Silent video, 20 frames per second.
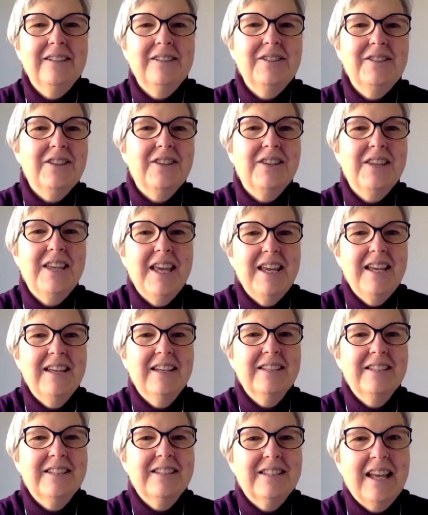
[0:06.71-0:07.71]
to
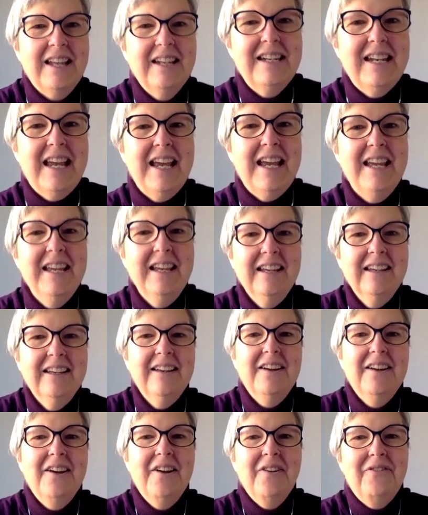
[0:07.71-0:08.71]
the Sunday
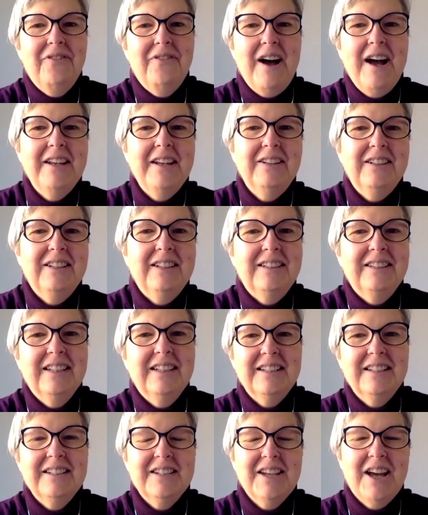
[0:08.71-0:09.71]

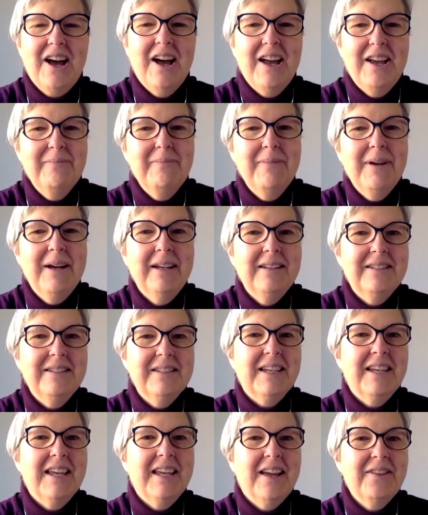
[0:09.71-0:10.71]
final time
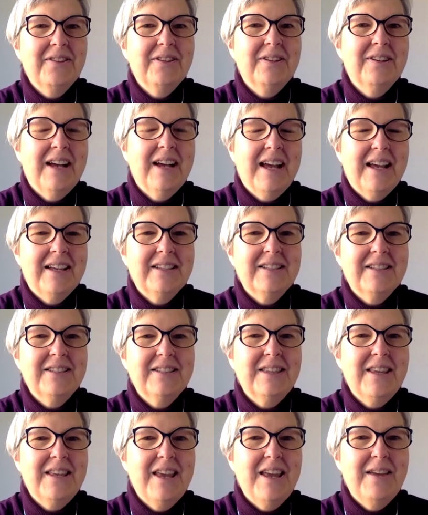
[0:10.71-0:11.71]
together as
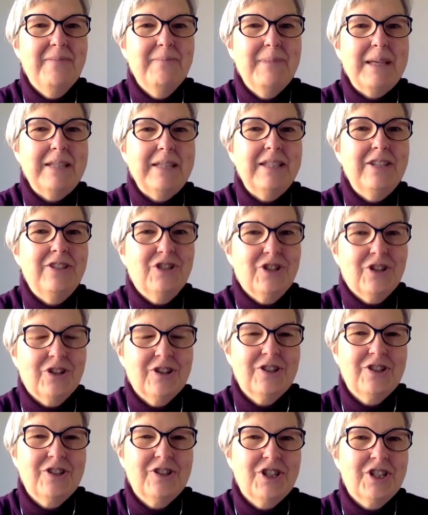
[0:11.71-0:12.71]
the Messy
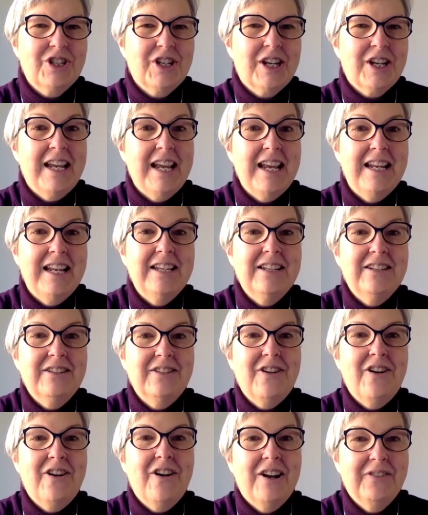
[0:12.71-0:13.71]
Church Canadian
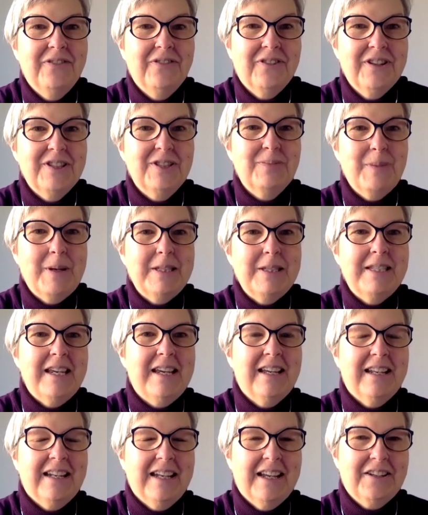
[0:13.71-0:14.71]
Conference Messy
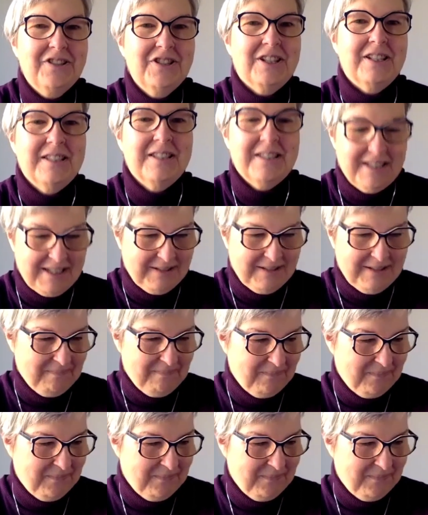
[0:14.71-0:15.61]
Connections.